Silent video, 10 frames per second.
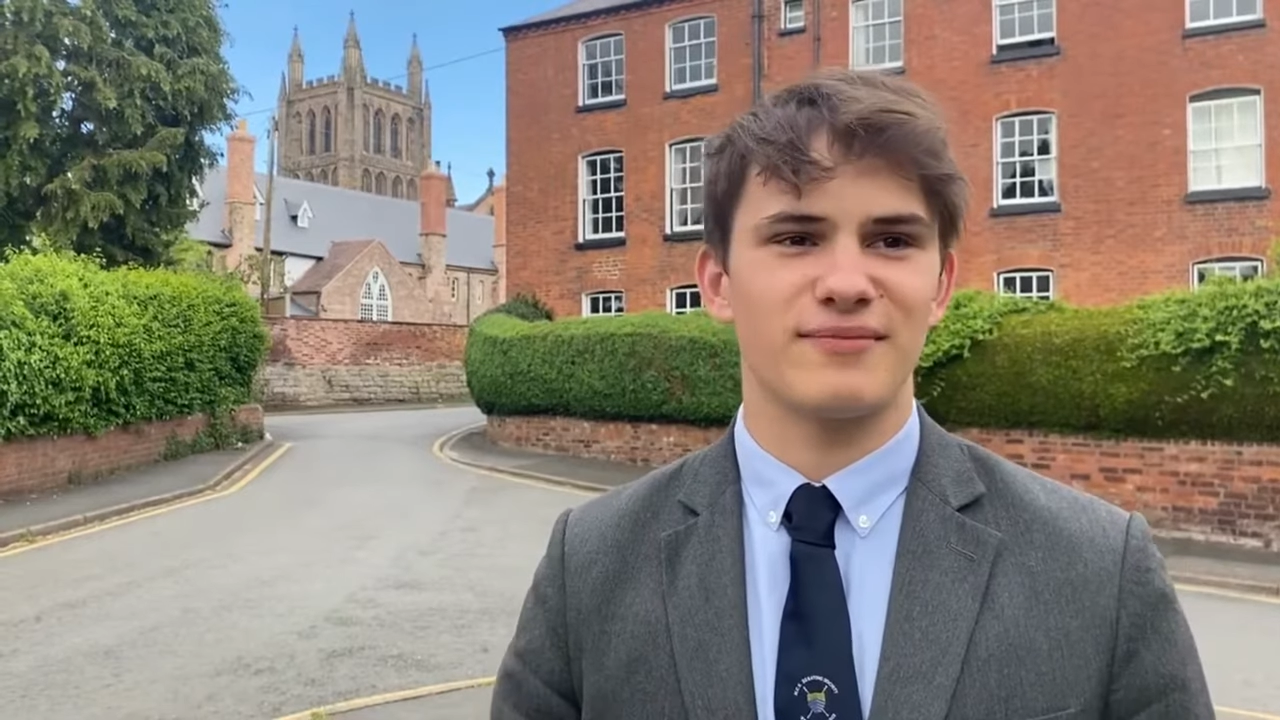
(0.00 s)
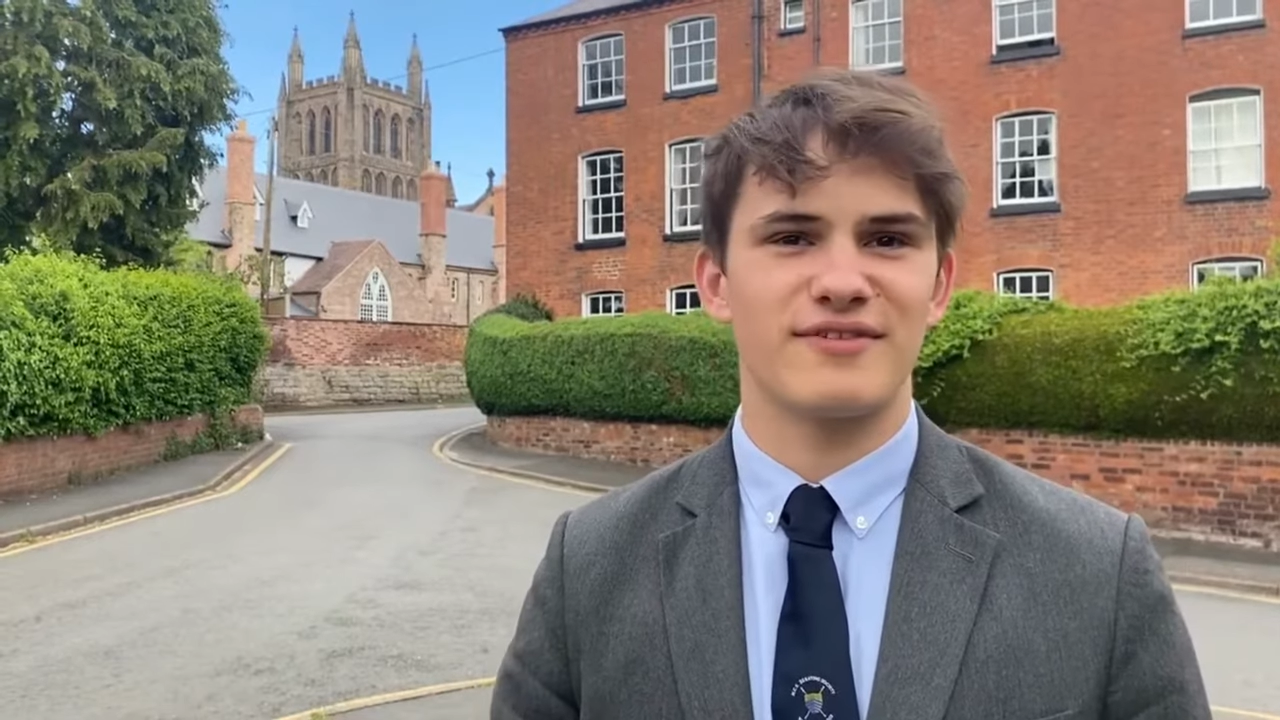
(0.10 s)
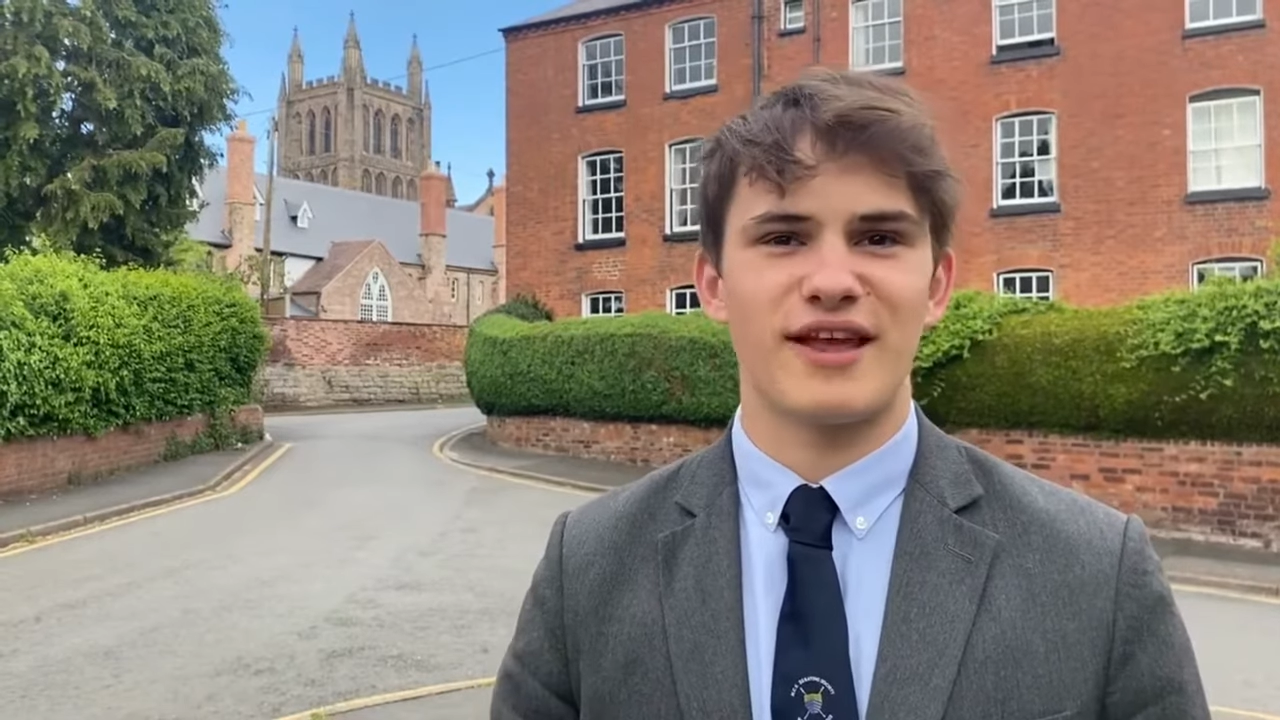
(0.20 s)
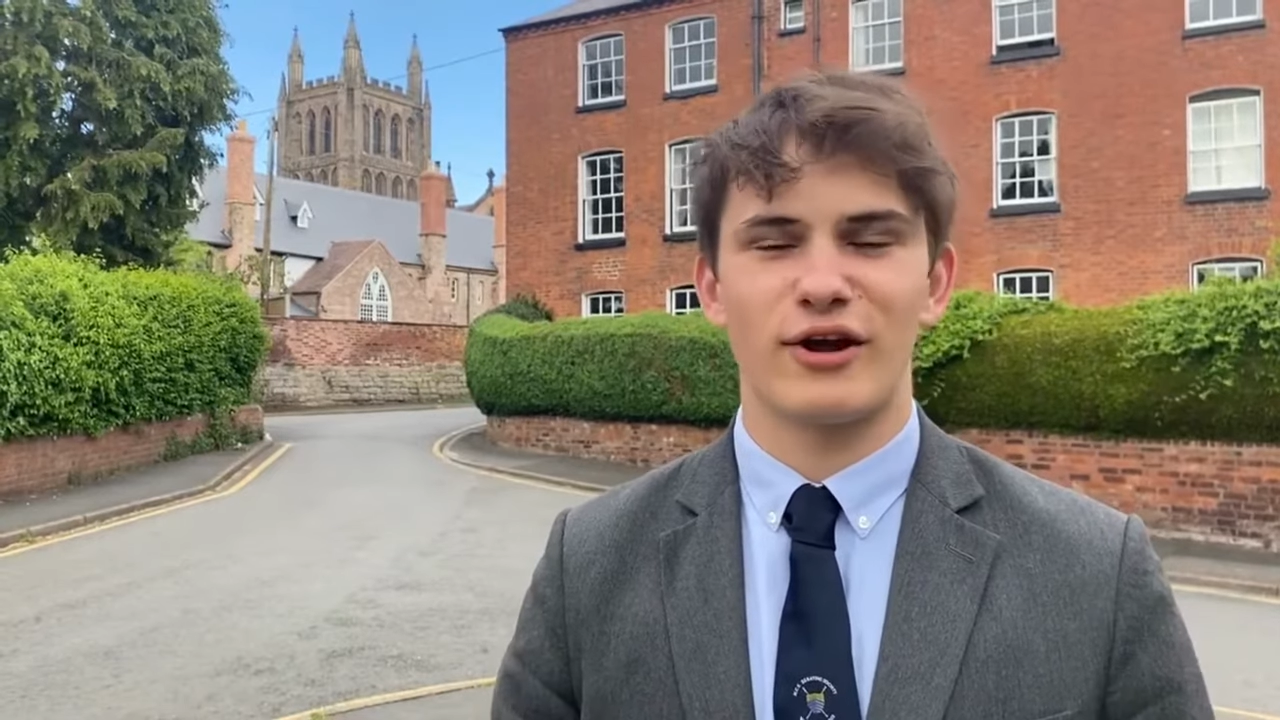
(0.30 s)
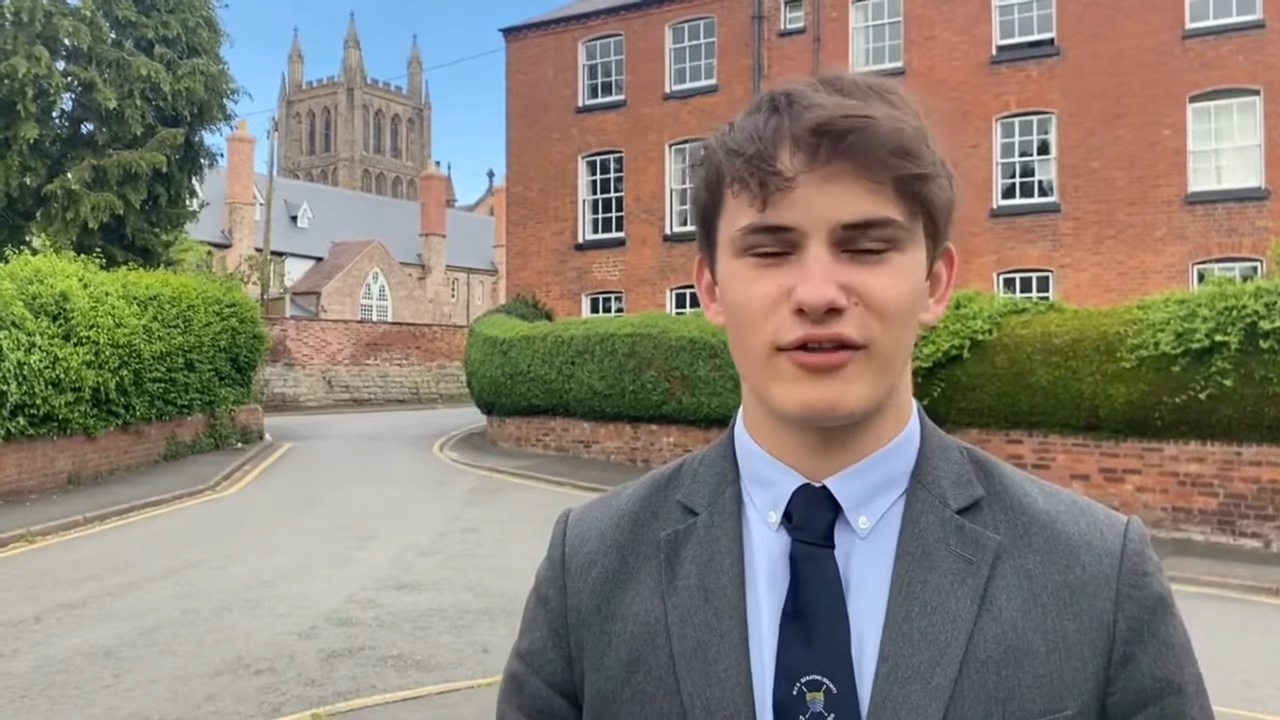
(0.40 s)

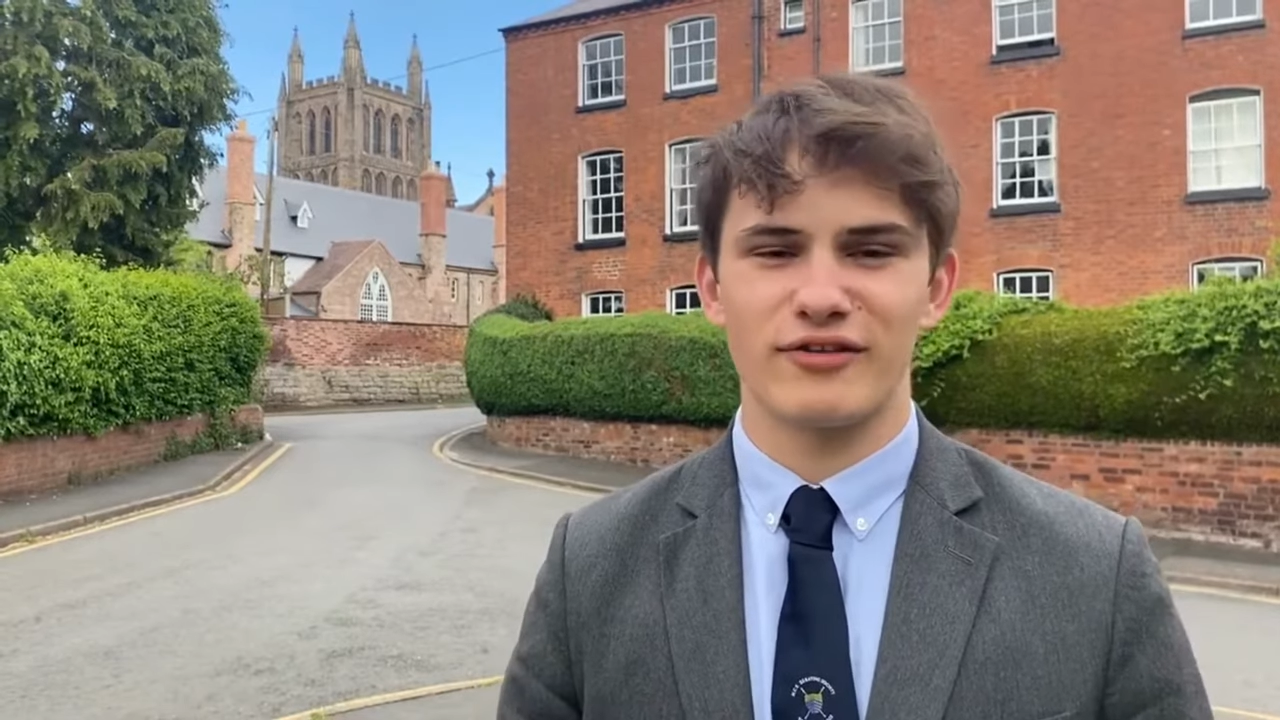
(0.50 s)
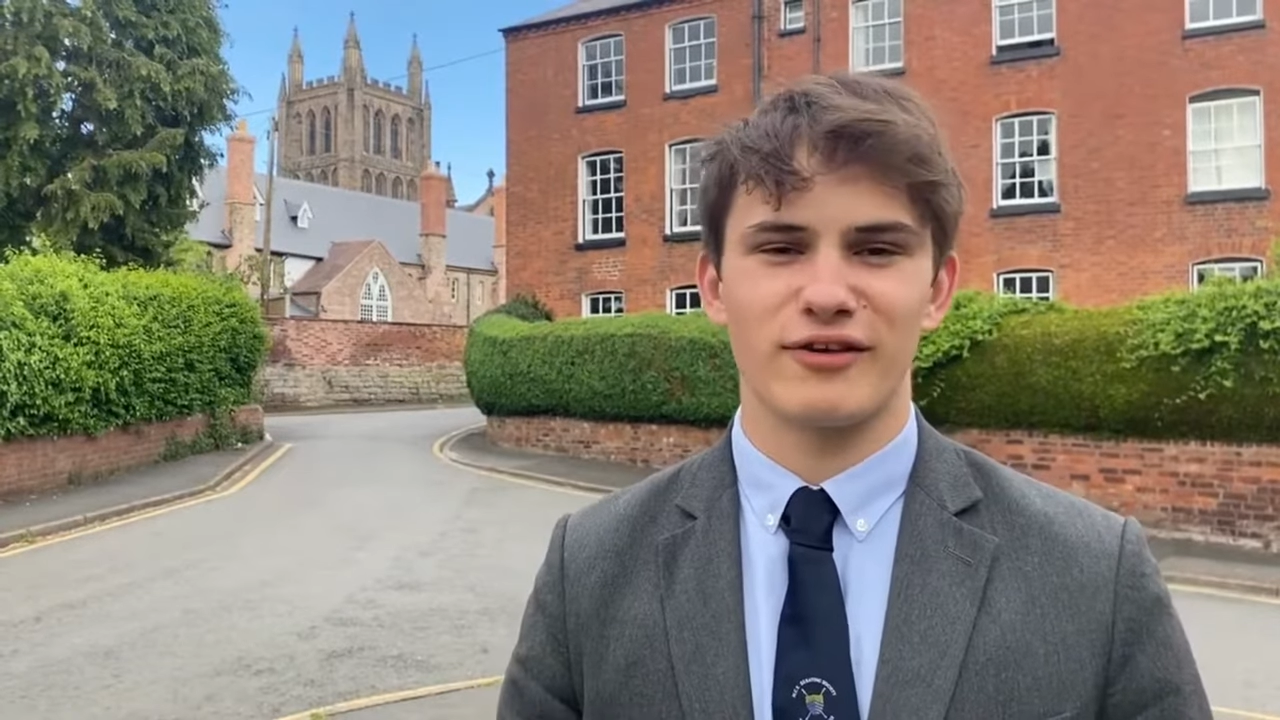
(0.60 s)
staying on at the